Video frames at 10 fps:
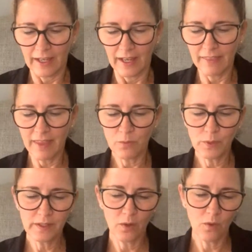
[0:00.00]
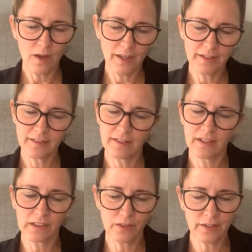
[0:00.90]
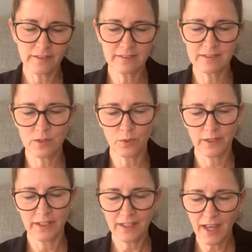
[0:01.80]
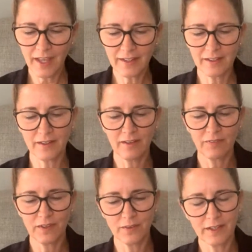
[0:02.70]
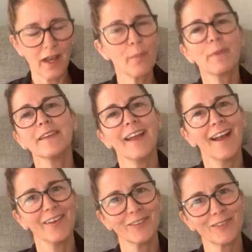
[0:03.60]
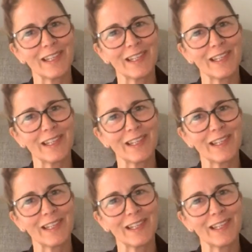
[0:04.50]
And then we go on and learn his story. He had a, a very up and down